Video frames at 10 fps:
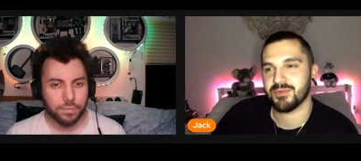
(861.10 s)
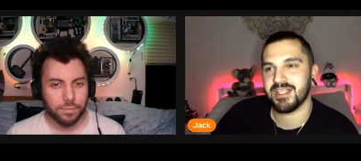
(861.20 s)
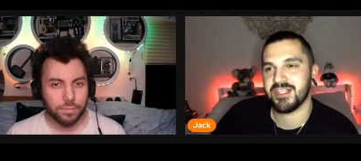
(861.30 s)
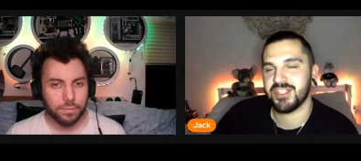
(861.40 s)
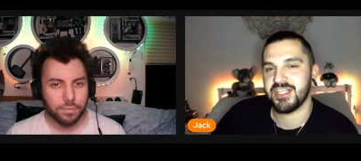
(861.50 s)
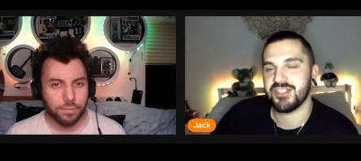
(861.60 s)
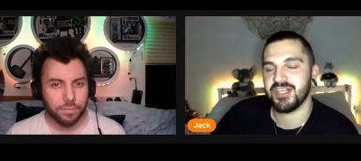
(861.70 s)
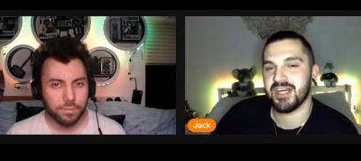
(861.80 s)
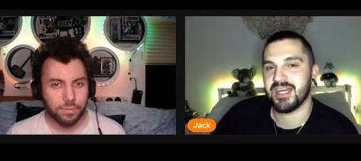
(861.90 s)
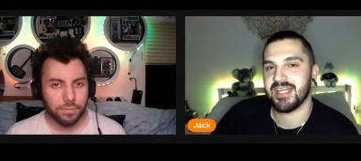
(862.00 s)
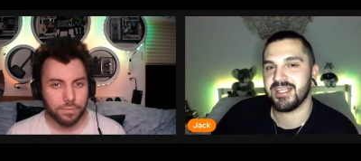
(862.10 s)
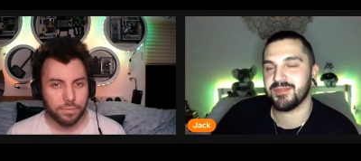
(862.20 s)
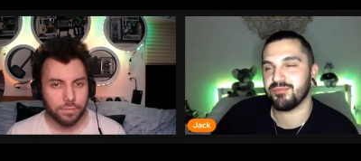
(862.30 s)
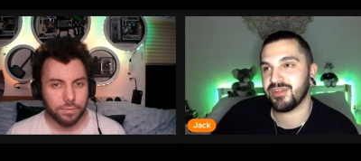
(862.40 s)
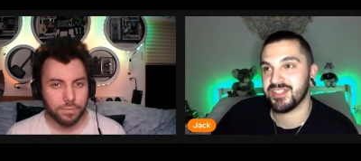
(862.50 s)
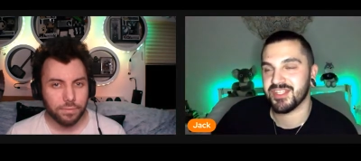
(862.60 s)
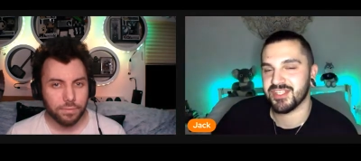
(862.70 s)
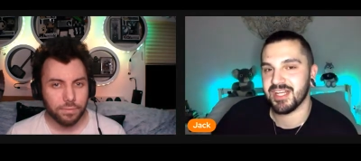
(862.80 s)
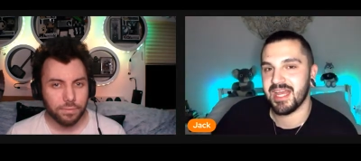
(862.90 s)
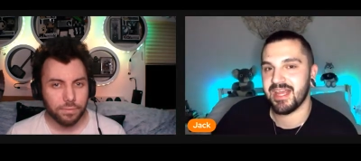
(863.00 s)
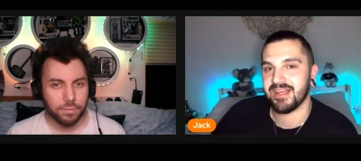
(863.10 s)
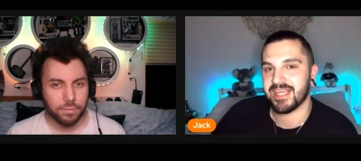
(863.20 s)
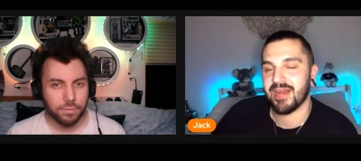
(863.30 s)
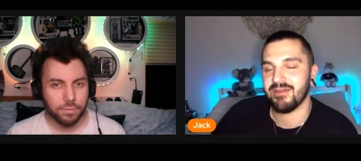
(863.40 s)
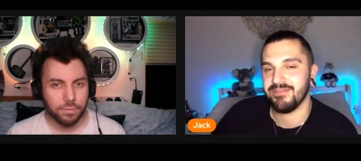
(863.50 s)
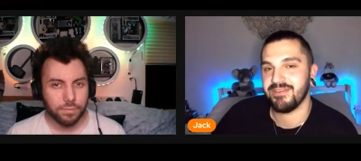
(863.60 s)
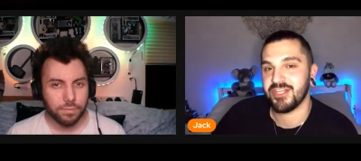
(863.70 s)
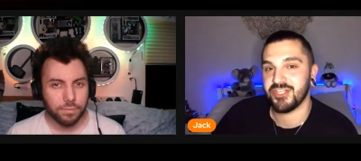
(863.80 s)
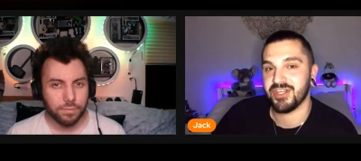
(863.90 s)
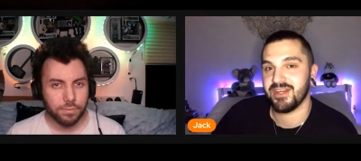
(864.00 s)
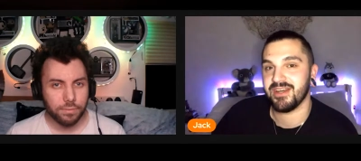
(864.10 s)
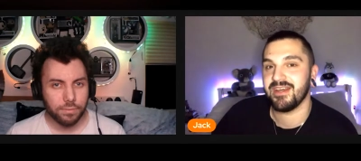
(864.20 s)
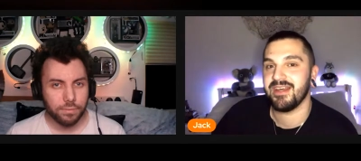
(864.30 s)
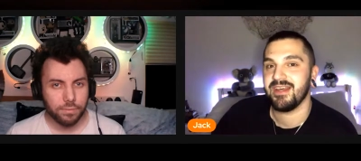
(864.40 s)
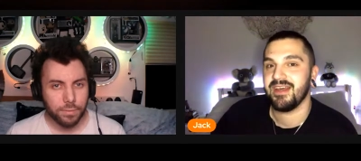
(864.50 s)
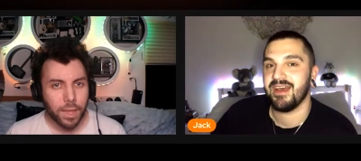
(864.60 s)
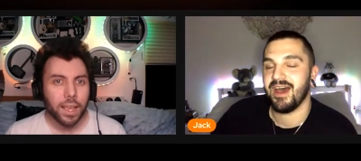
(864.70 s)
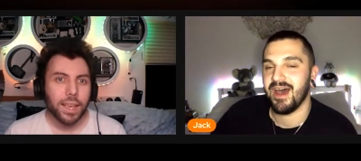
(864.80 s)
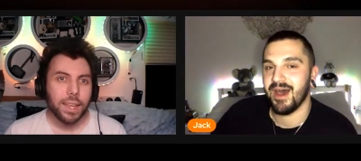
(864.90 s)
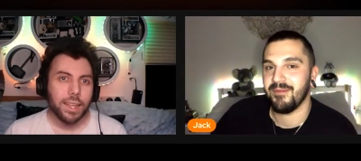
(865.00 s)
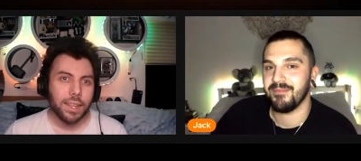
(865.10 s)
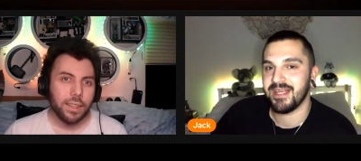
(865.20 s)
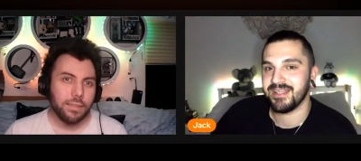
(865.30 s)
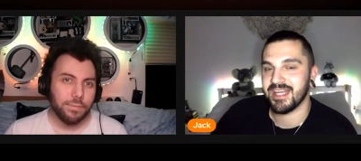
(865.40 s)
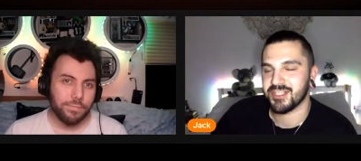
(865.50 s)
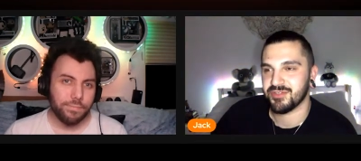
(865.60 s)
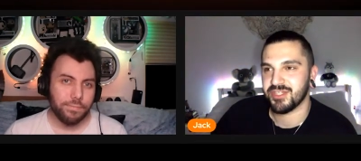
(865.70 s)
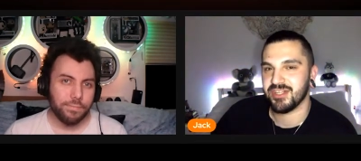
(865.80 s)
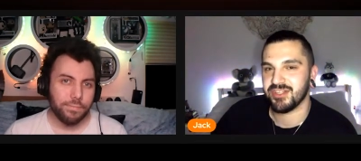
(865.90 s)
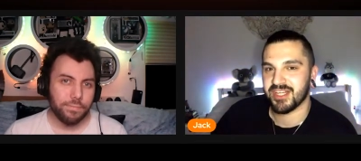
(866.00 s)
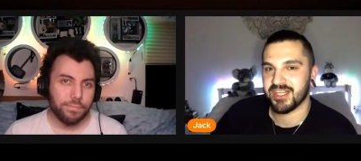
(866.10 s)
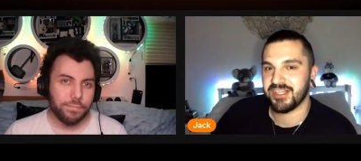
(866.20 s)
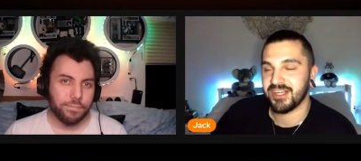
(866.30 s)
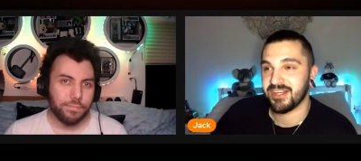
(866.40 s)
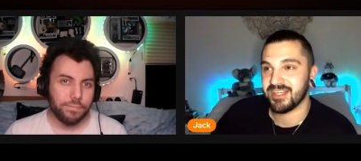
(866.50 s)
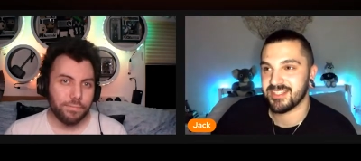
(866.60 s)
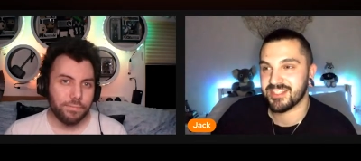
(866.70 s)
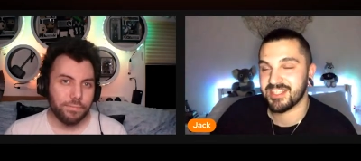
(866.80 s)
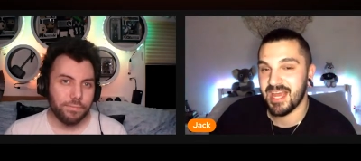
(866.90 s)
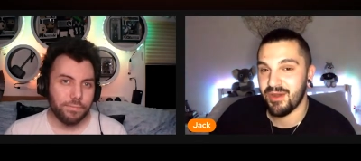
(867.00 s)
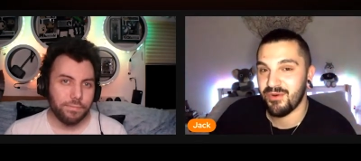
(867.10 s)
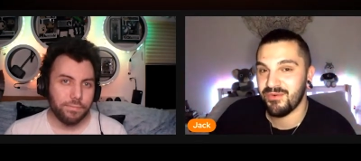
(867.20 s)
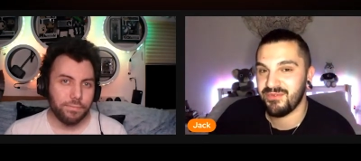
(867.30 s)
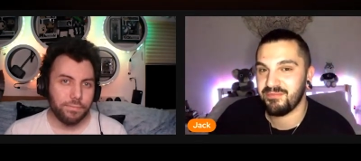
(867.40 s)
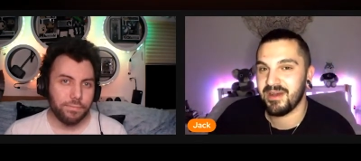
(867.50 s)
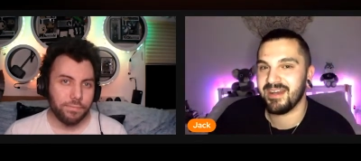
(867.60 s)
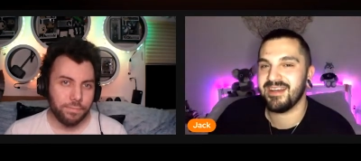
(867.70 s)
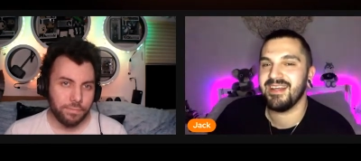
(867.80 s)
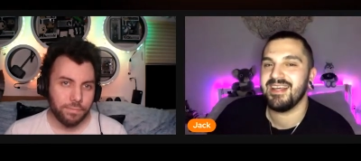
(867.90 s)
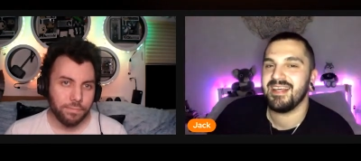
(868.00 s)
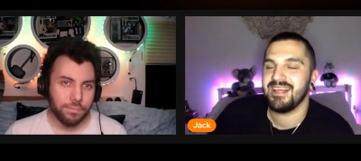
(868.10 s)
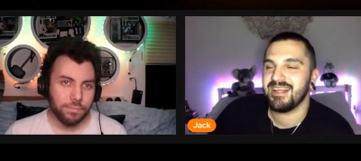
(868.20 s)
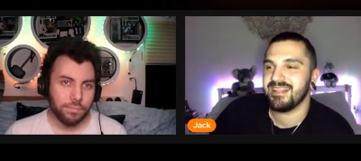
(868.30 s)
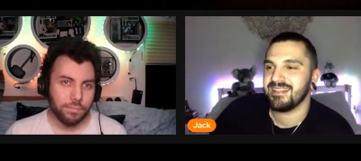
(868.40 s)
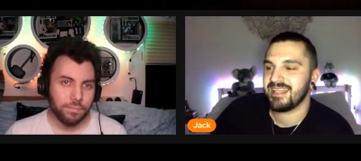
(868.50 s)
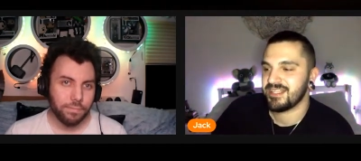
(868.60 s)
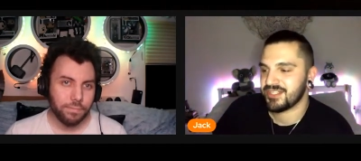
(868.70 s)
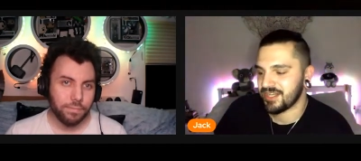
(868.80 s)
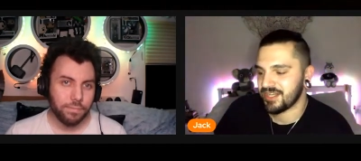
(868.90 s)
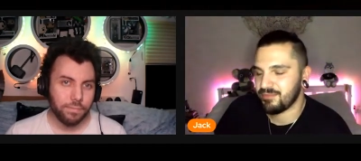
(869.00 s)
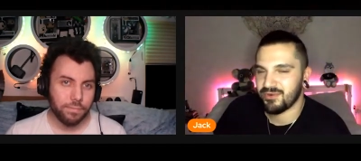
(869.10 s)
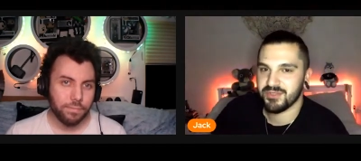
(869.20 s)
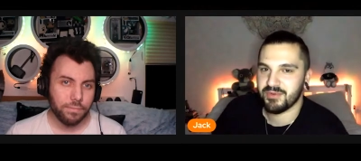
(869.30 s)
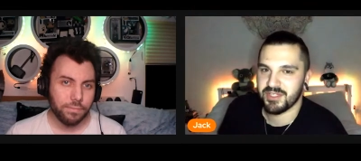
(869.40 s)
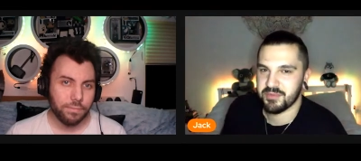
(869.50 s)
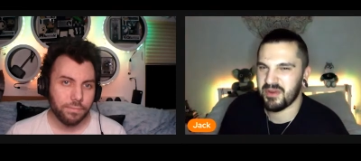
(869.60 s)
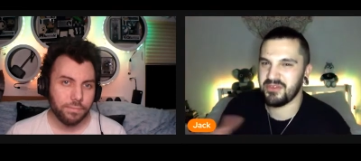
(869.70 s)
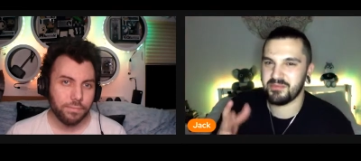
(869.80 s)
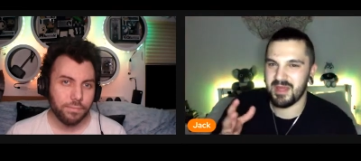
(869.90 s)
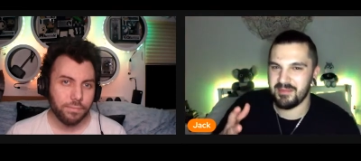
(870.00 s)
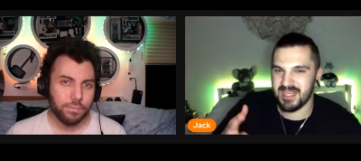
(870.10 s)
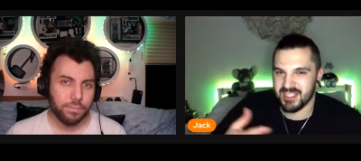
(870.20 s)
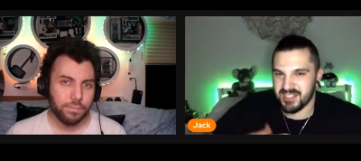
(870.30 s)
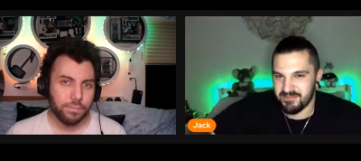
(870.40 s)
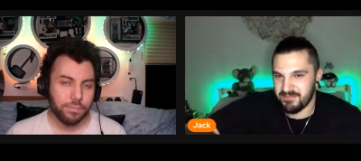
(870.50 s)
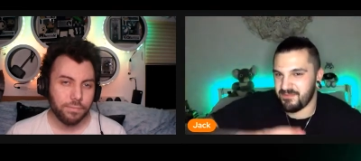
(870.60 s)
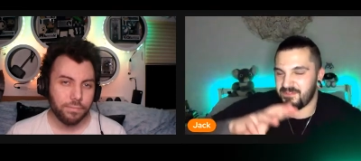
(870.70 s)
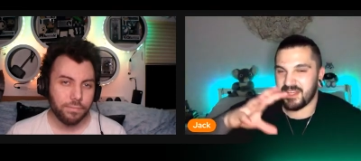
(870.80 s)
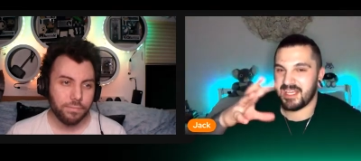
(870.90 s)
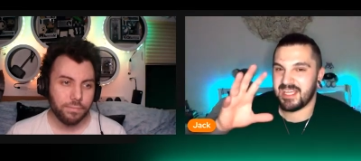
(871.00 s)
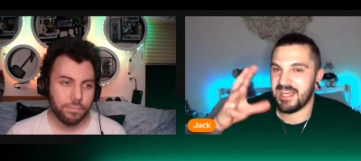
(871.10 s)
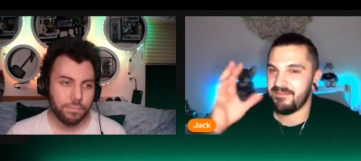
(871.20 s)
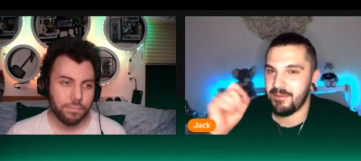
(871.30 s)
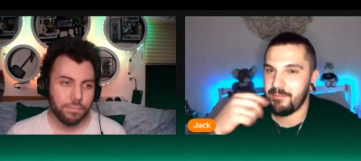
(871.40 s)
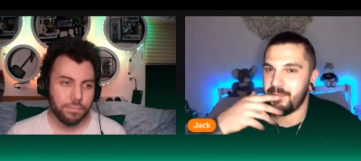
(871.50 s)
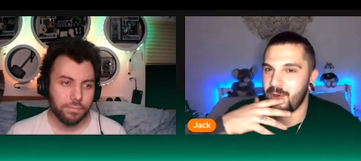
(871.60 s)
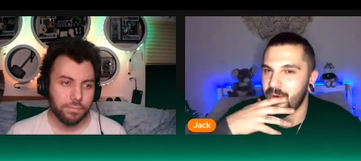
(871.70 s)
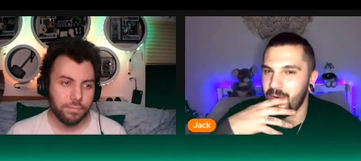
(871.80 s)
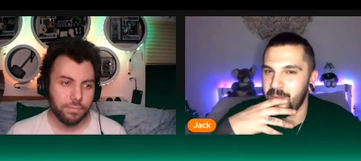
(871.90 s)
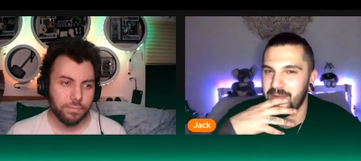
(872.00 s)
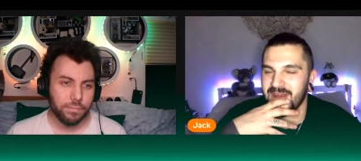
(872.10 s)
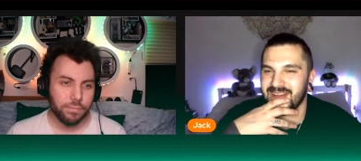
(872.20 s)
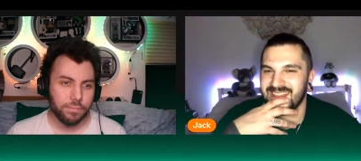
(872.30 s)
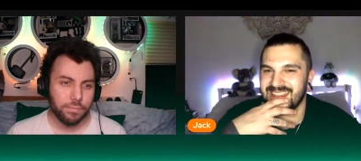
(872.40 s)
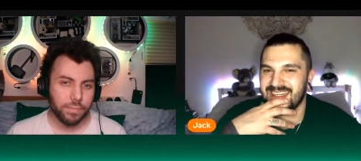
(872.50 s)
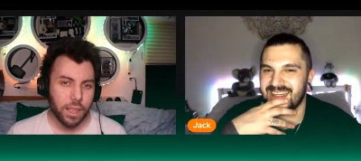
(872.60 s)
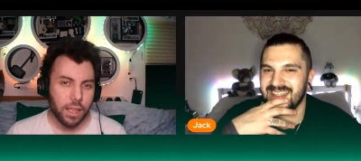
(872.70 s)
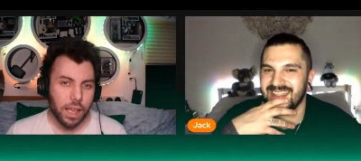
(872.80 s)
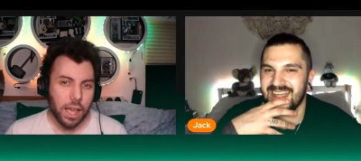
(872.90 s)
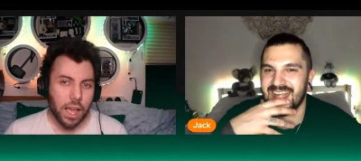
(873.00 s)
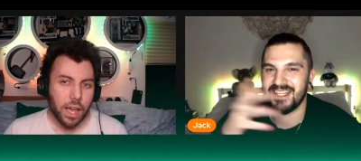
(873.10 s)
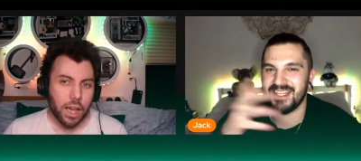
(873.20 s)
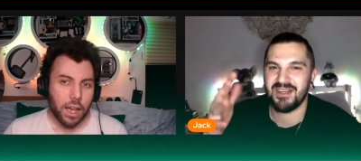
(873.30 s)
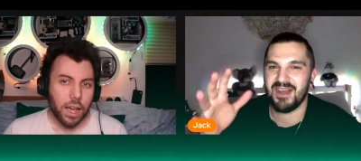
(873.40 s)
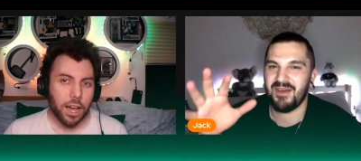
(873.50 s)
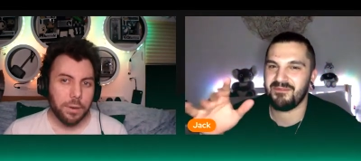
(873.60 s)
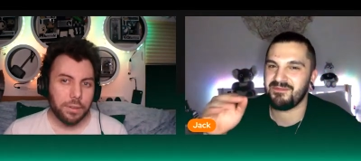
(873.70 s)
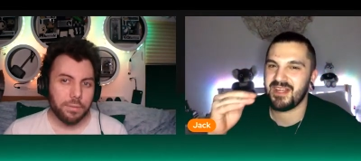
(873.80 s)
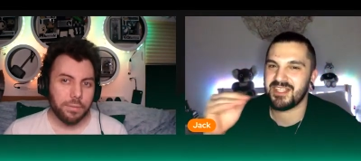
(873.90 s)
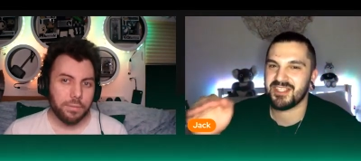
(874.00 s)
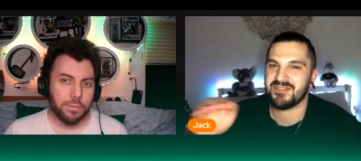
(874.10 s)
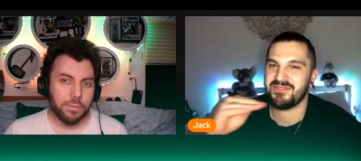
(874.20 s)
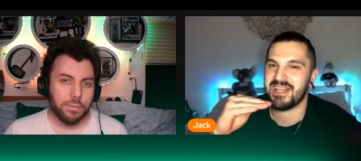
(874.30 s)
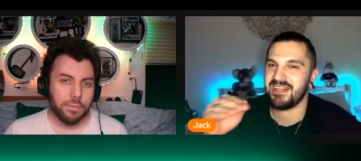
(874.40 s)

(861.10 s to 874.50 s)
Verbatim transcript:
Speaker 1: when they CGI'd Princess Leia, Carrie Fisher, um, in there, so she looks like a younger self. But mm-hmm. there's certain points where I suppose maybe it's forgivable, but it's a uh, it's a thin